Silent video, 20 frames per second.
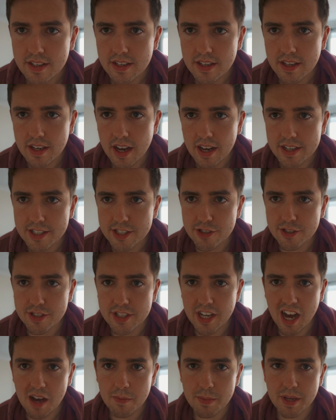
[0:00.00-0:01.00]
Not too
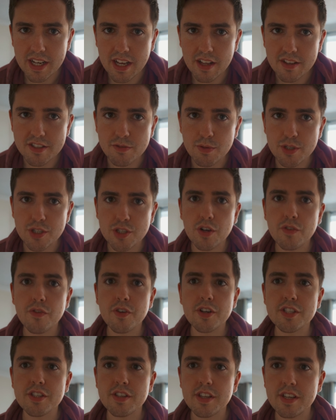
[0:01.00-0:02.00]
shabby. Now let's switch
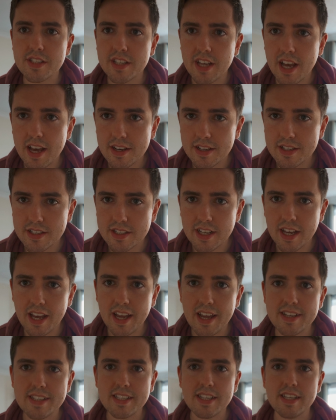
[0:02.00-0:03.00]
over to the 10 to
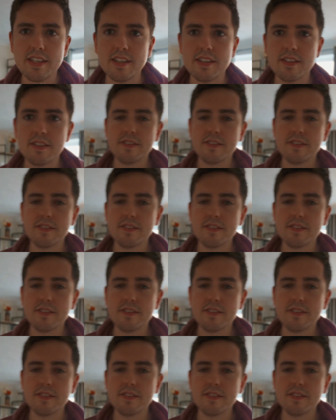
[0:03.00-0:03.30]
18.